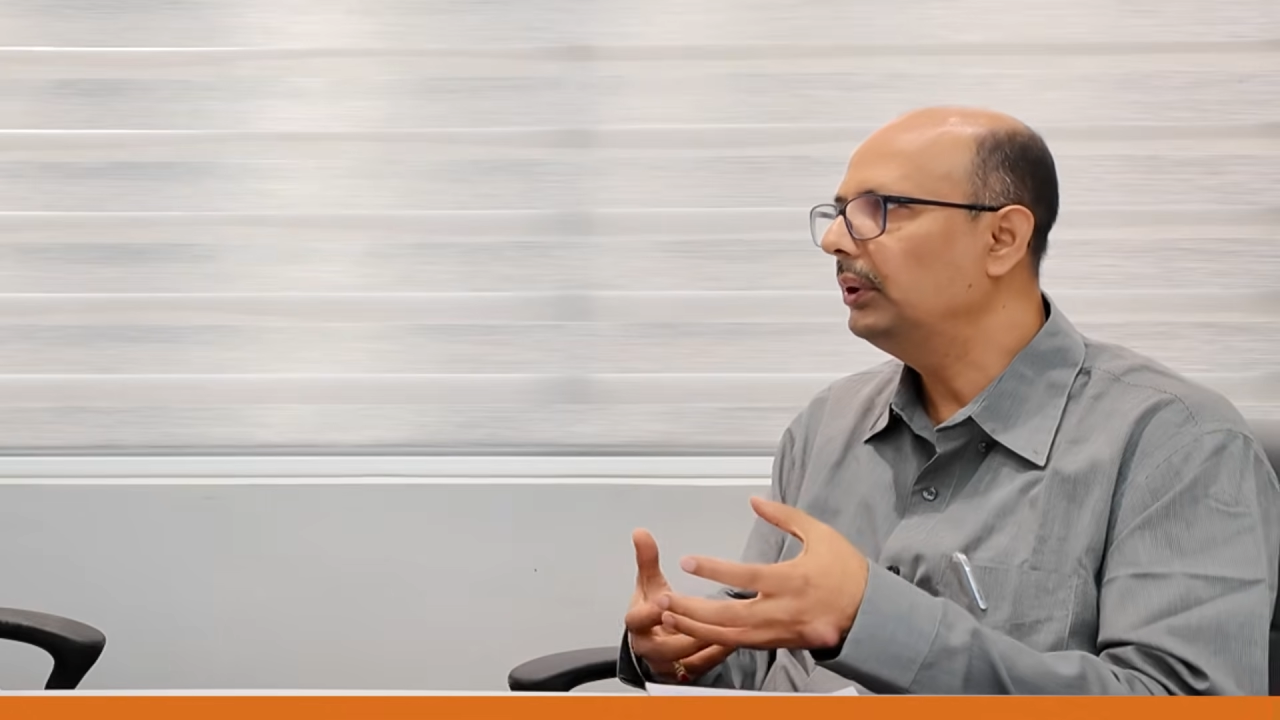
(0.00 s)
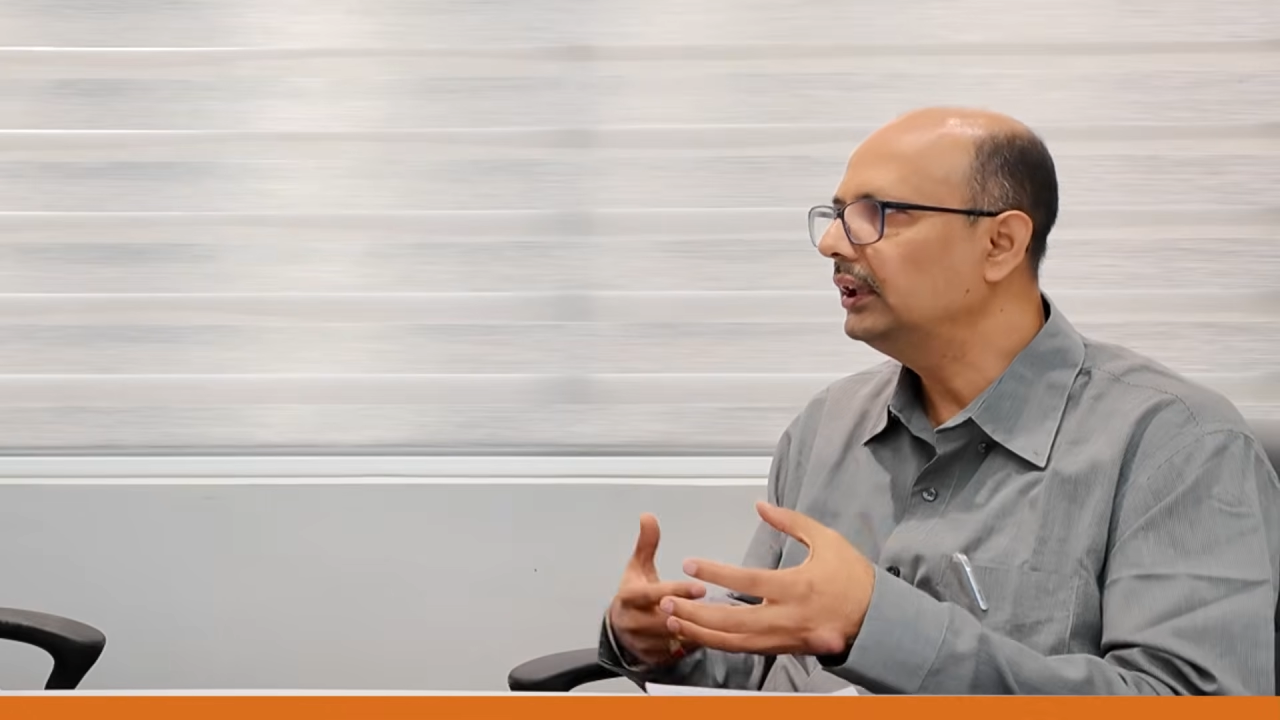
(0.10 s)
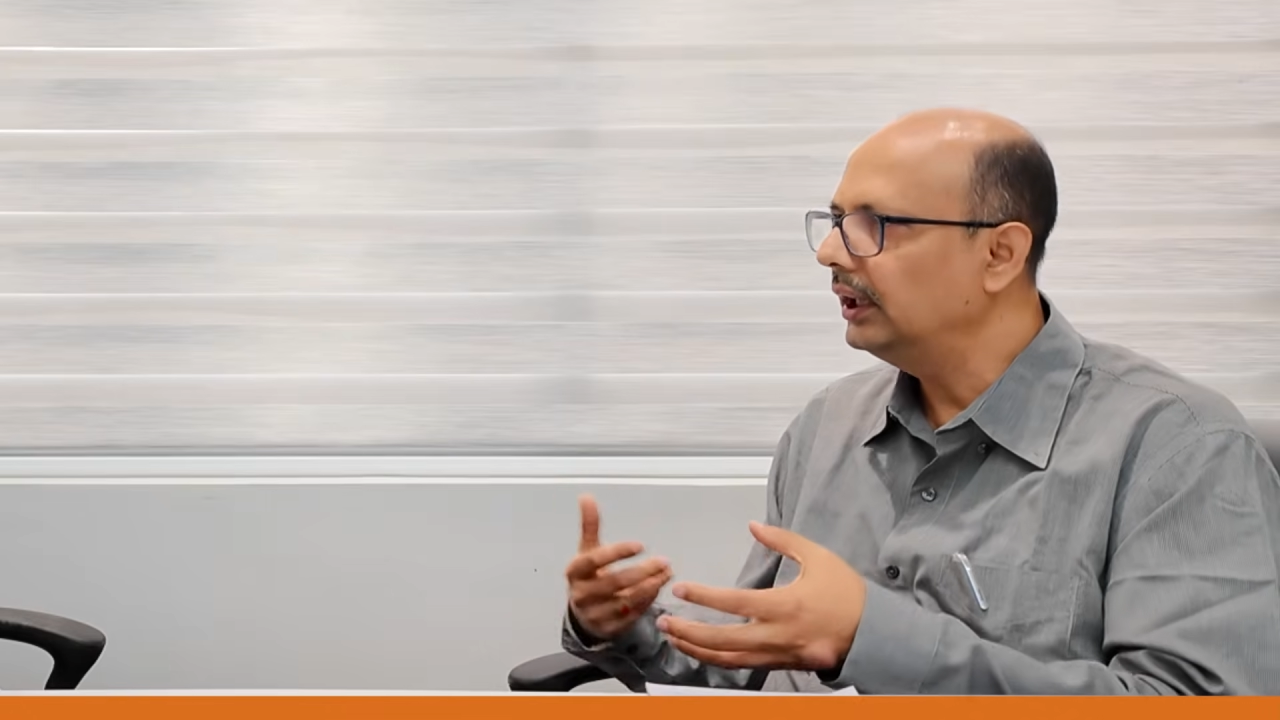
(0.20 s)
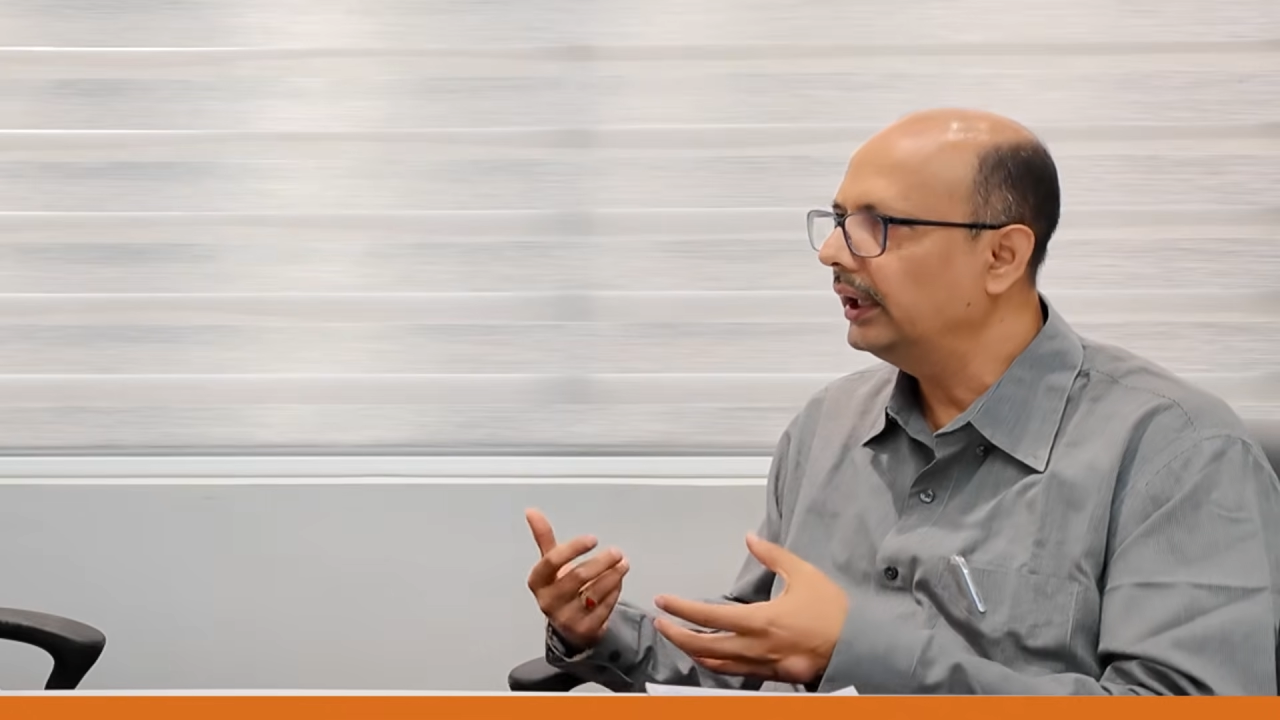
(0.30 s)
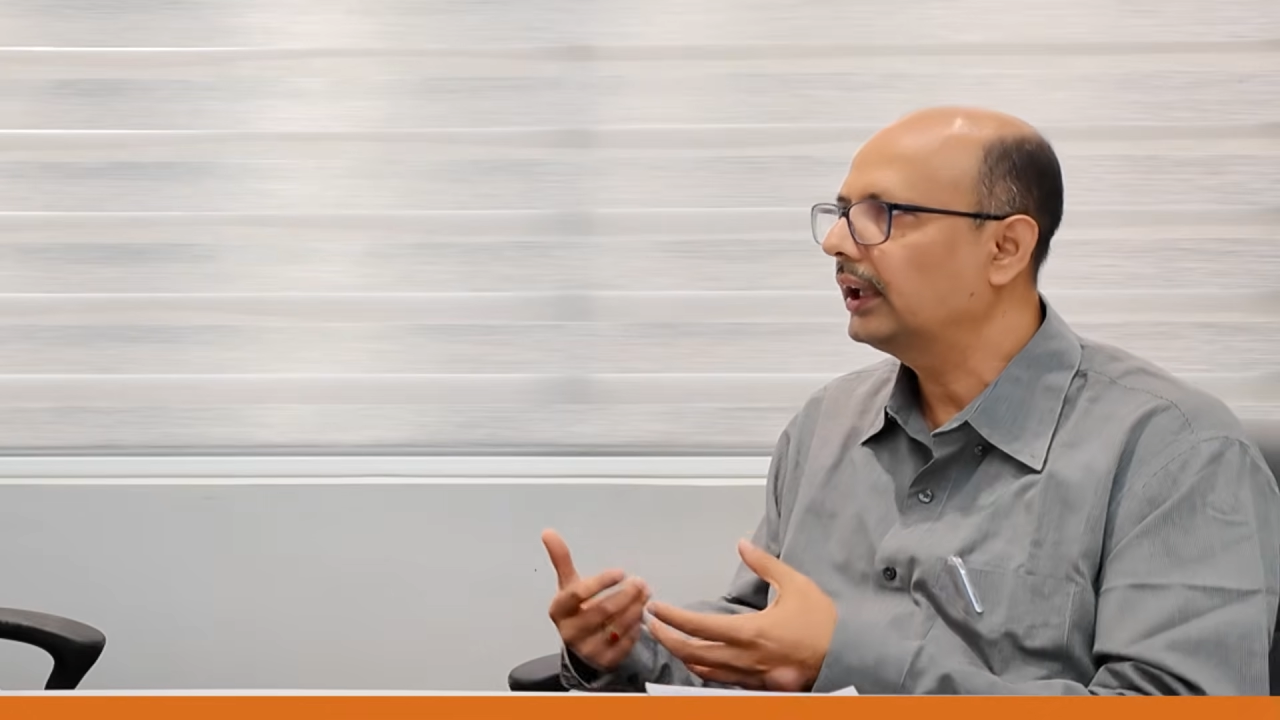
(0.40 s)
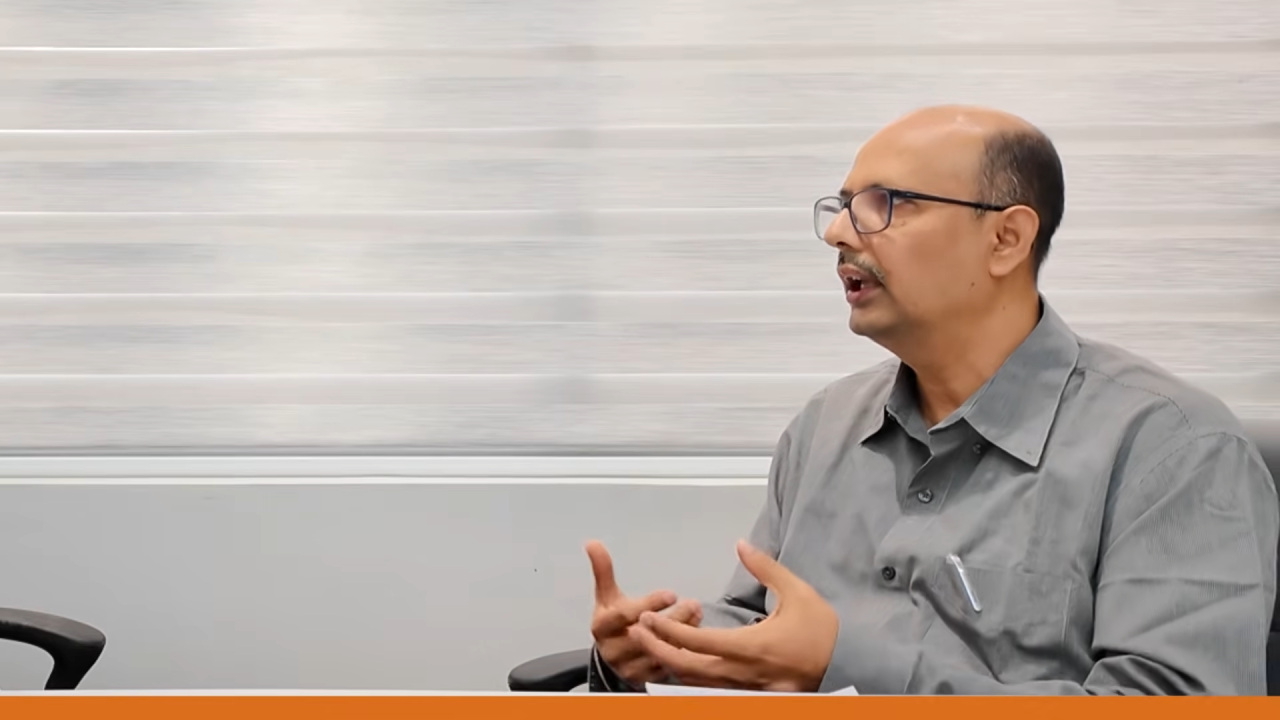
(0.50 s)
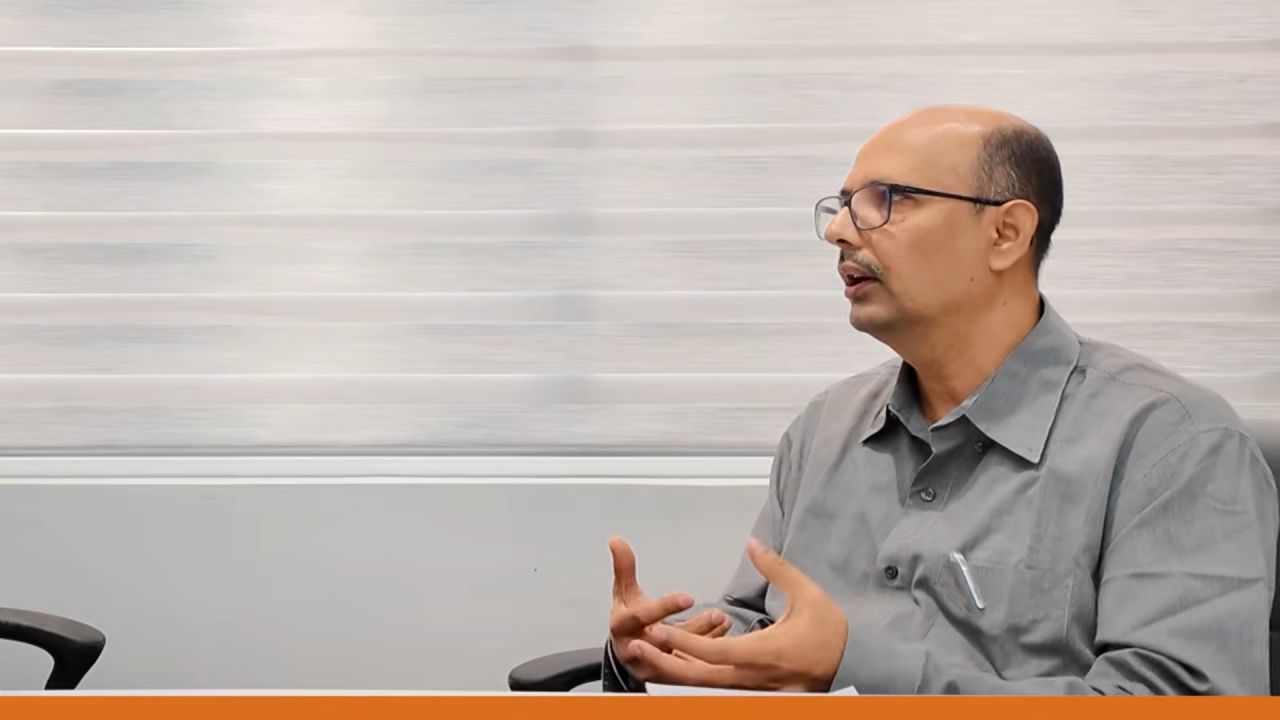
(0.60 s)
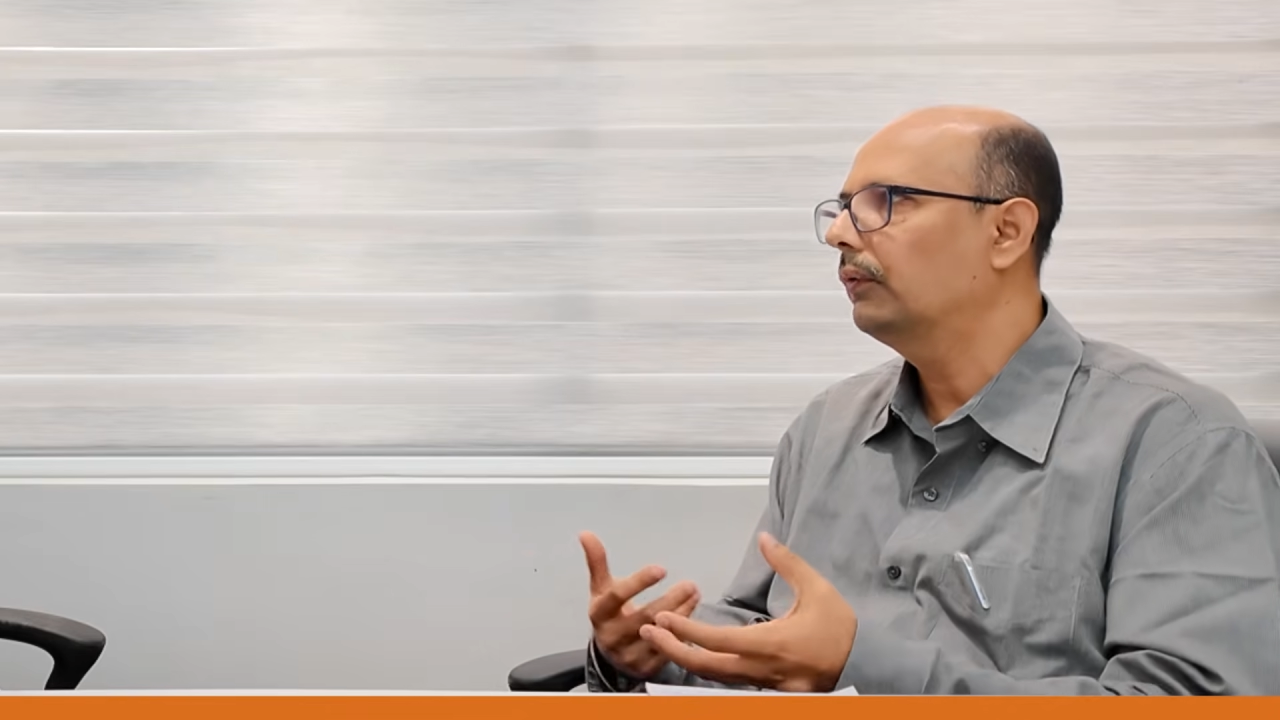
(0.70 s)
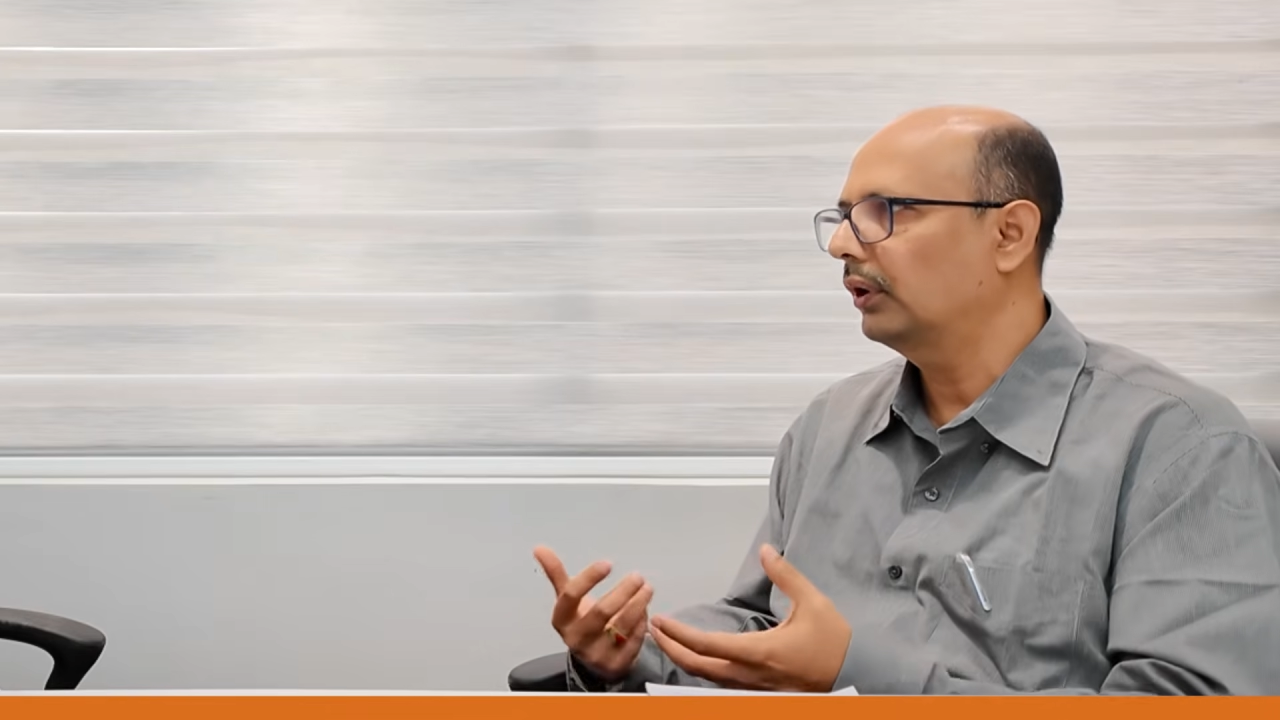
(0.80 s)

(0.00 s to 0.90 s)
be the lacking